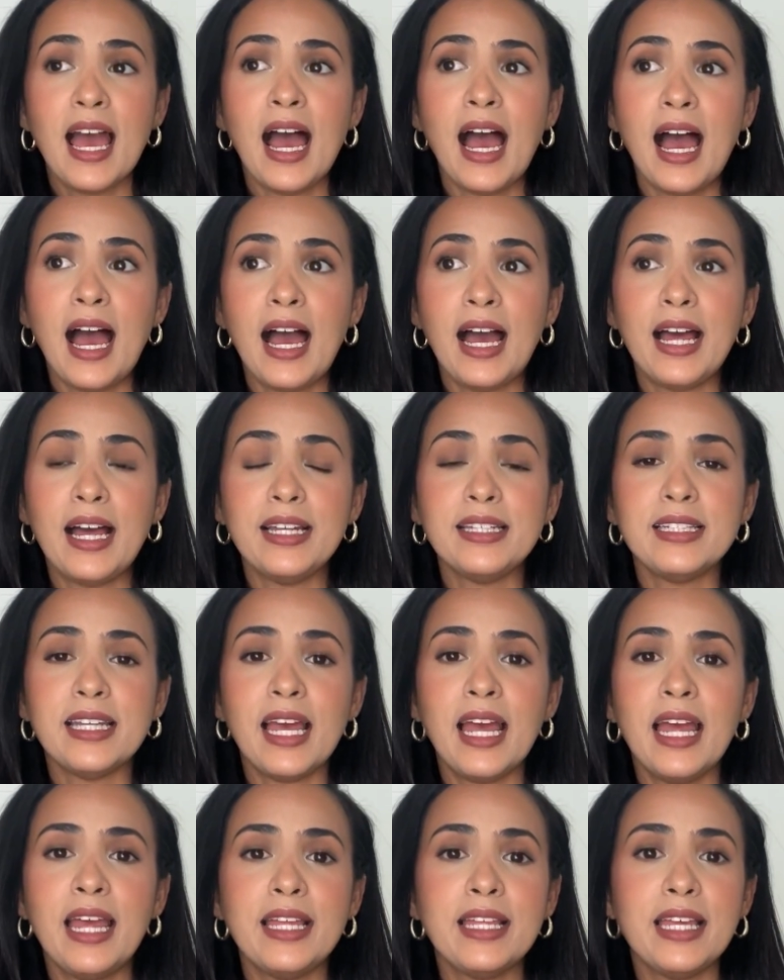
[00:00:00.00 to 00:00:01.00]
and
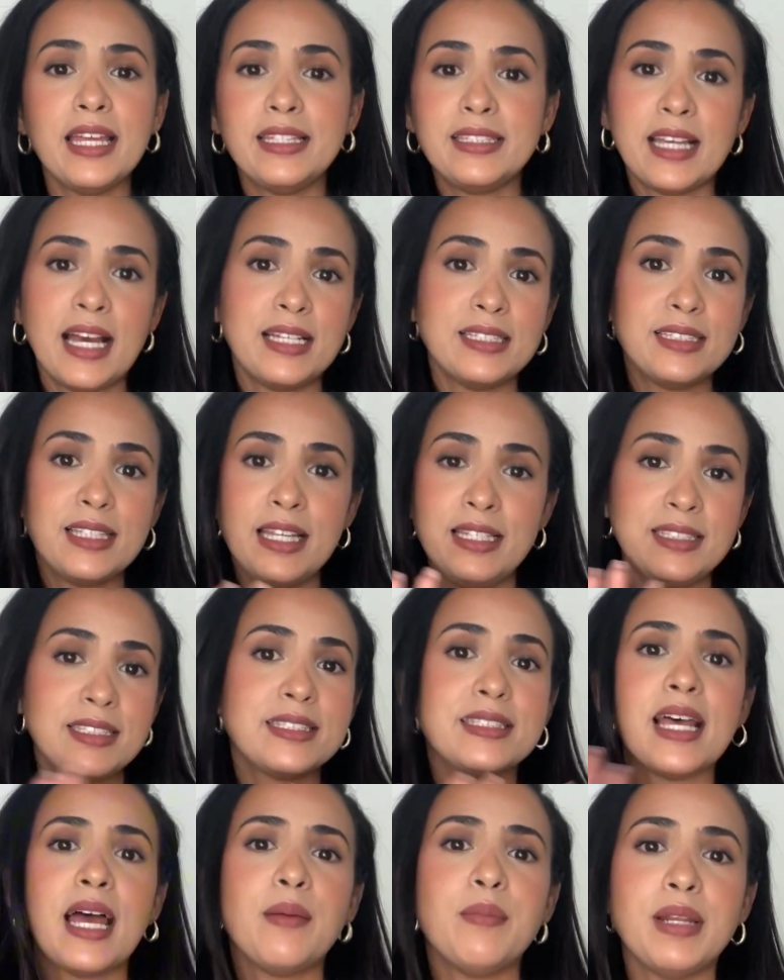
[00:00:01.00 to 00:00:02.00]
it's
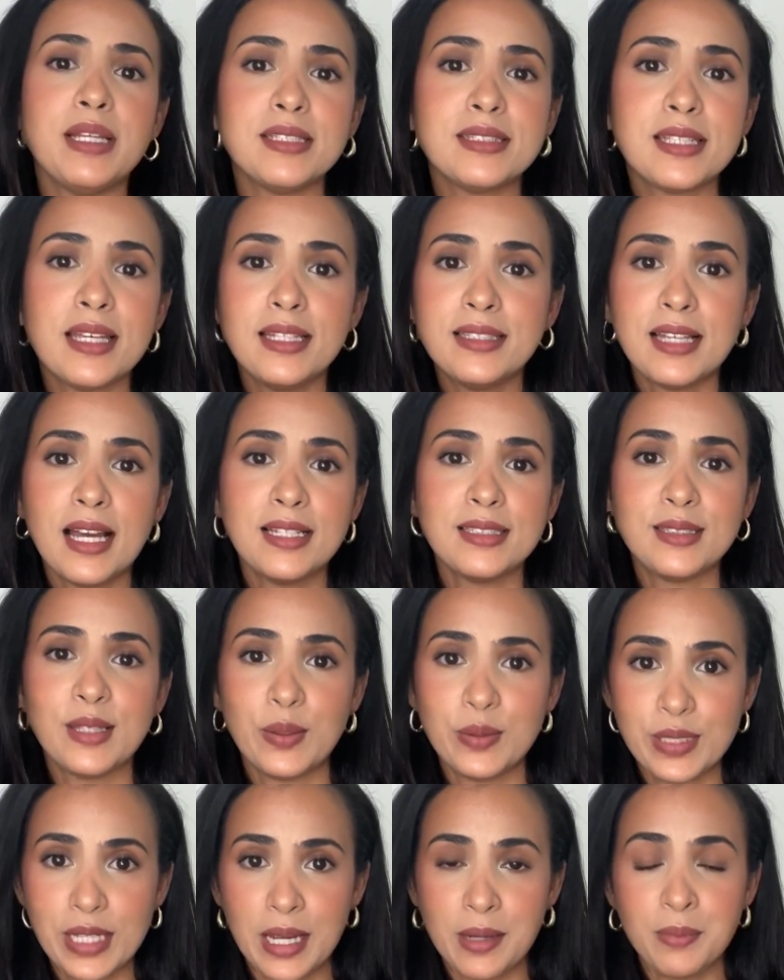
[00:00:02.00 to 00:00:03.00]
timeless, it has no
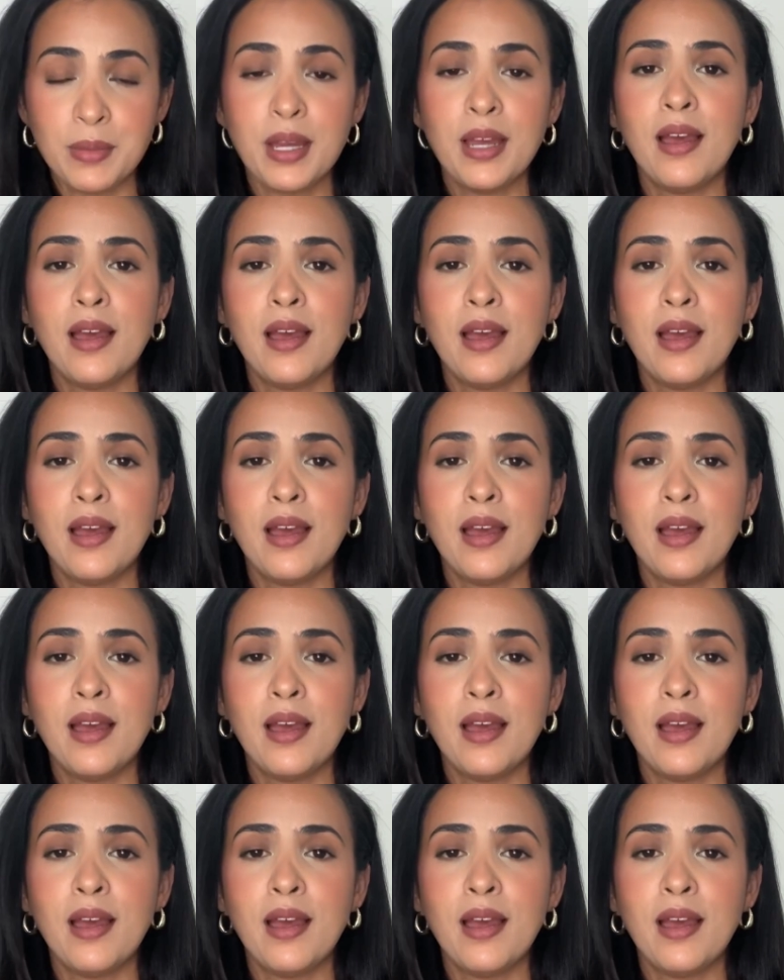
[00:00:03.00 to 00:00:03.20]
time.